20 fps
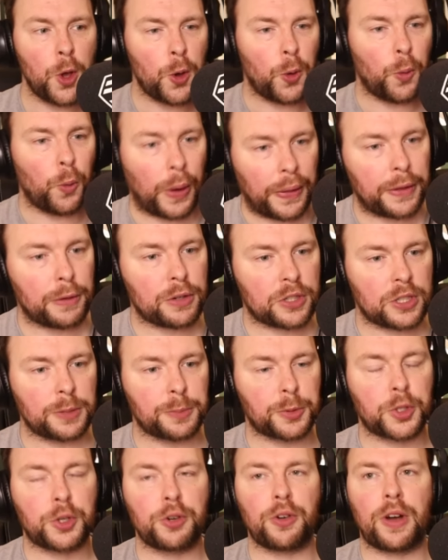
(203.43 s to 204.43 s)
when they're a
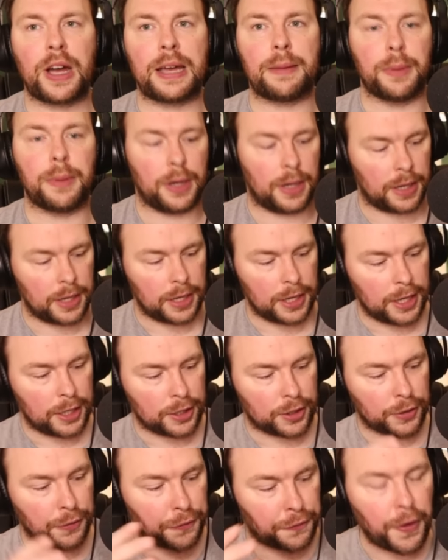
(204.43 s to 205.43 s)
subscriber,
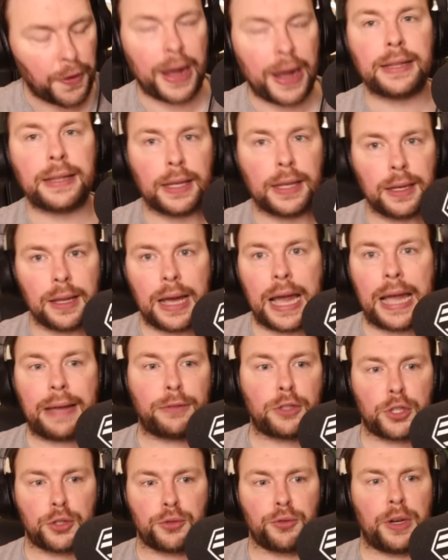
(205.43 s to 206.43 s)
to find the live
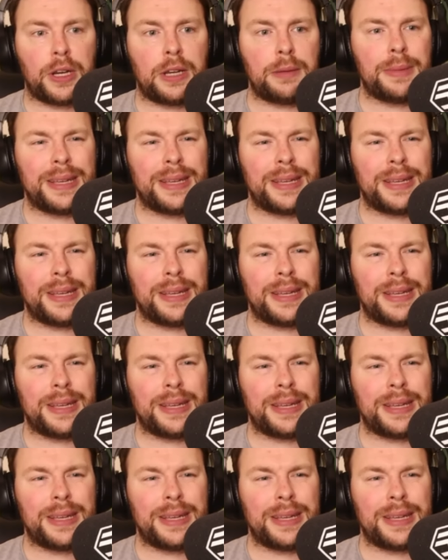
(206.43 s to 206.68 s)
stream.